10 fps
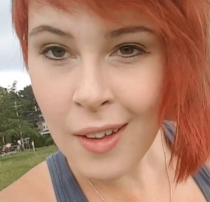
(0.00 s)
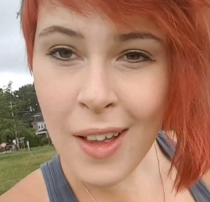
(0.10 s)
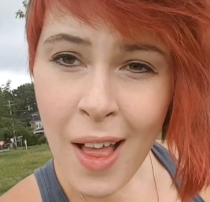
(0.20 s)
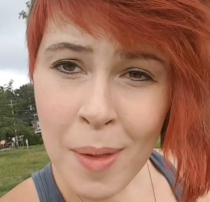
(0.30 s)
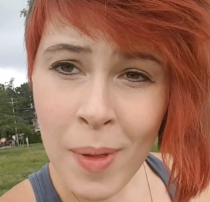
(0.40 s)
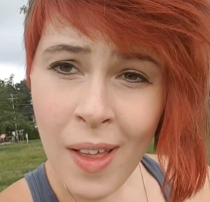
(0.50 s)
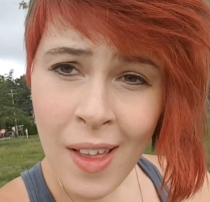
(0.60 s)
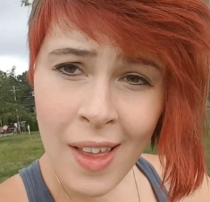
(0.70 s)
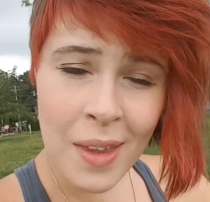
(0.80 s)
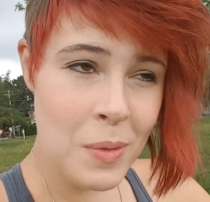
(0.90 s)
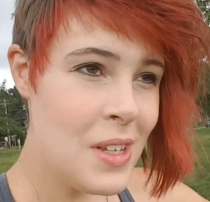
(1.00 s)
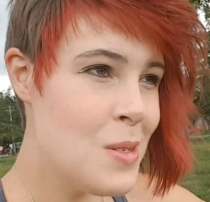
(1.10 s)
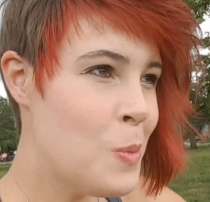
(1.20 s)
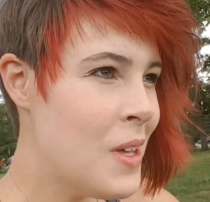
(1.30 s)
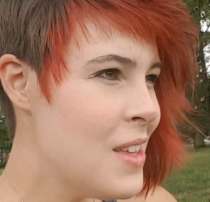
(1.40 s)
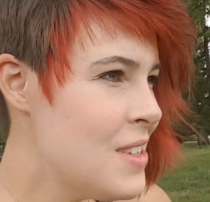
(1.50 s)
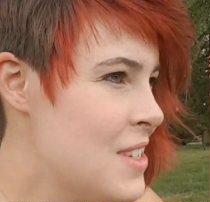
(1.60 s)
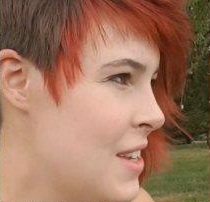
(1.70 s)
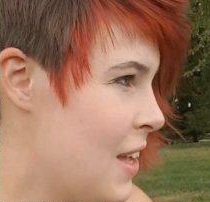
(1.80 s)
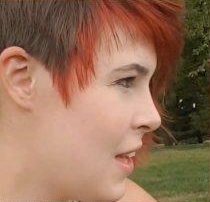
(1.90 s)
Come on, what is with it
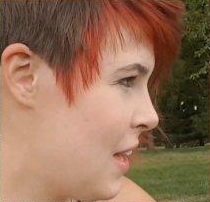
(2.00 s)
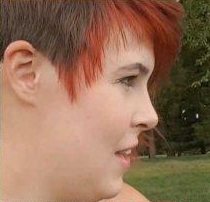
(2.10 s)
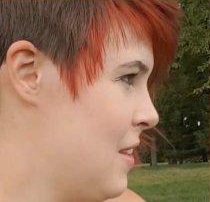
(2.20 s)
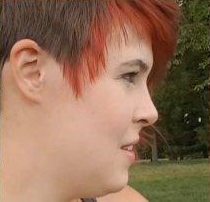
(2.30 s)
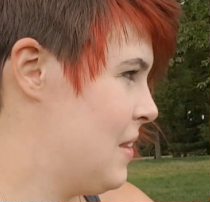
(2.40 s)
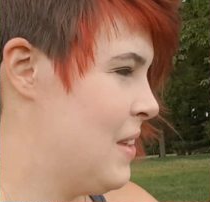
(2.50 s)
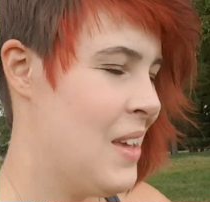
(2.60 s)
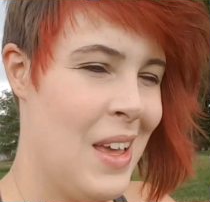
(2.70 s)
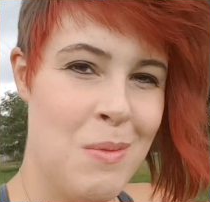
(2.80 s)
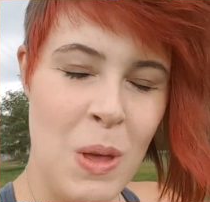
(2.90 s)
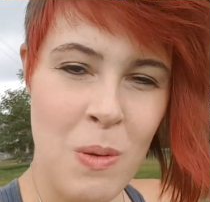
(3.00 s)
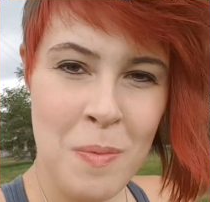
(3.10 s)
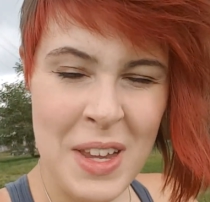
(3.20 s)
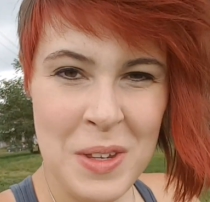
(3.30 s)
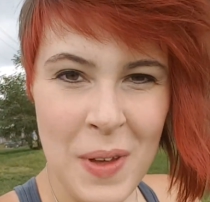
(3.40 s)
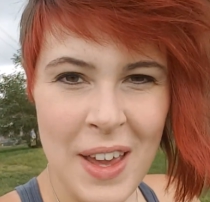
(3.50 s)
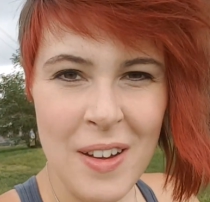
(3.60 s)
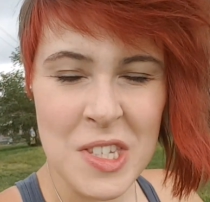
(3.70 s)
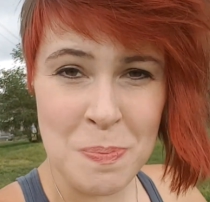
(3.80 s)
today? Maybe my new hair is